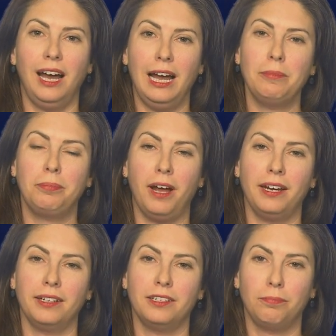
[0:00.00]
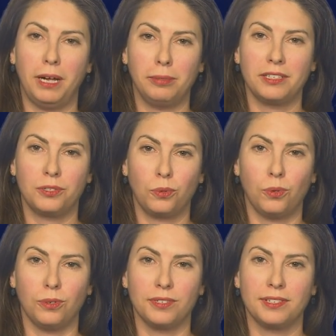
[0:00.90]
I'm a product of public
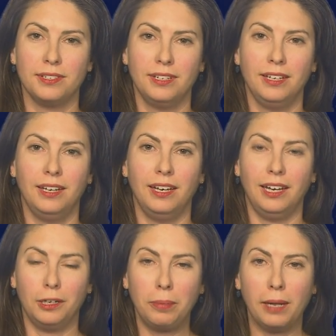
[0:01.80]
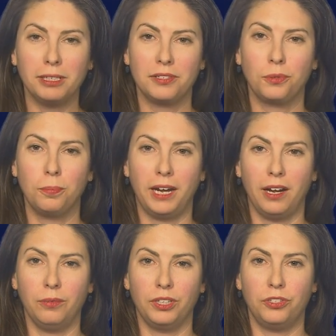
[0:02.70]
schools and a public school
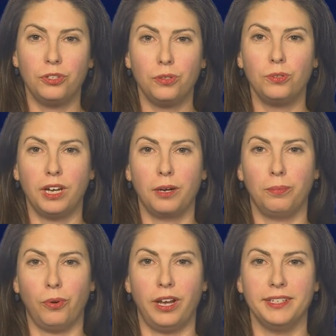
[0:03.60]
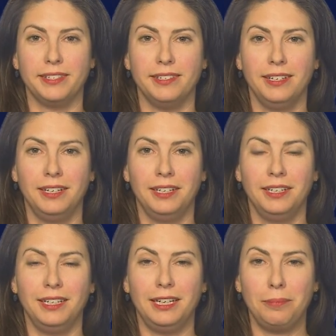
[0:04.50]
parent with two young boys.
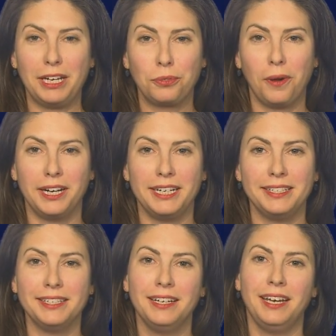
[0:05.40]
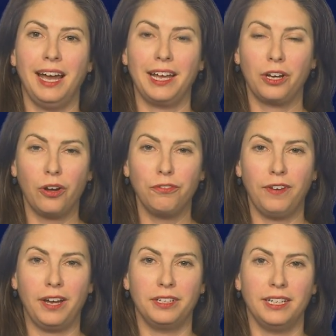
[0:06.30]
In my 20s, I
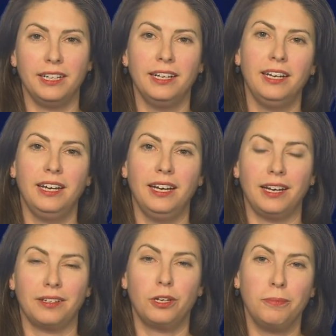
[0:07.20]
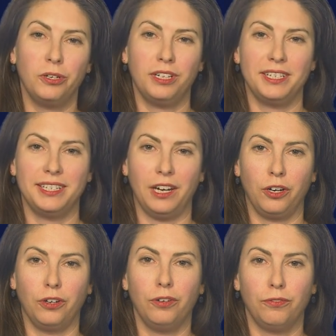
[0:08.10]
co-founded a community
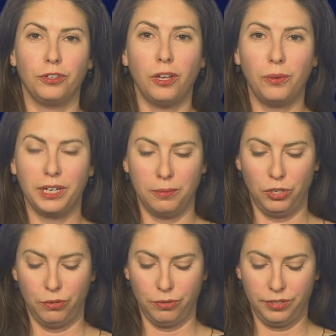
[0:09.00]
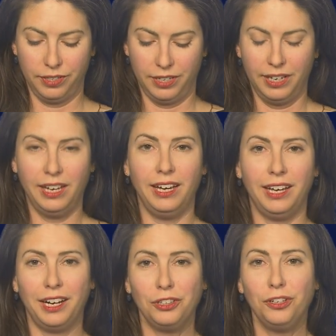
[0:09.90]
center for low-income youth,
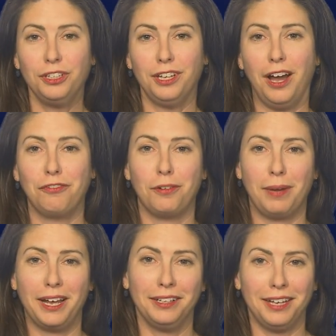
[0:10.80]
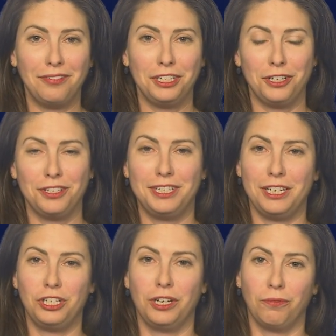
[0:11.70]
and I learned a lot from my 11 years
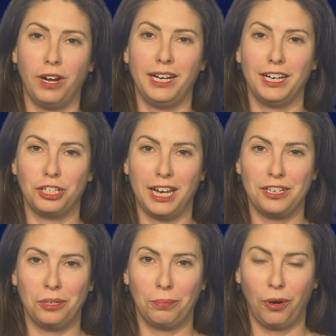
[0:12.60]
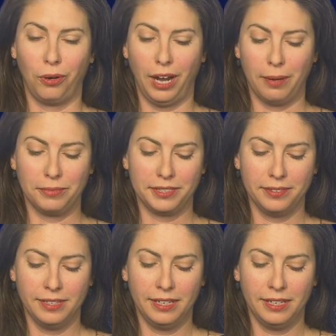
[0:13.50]
teaching and running education programs.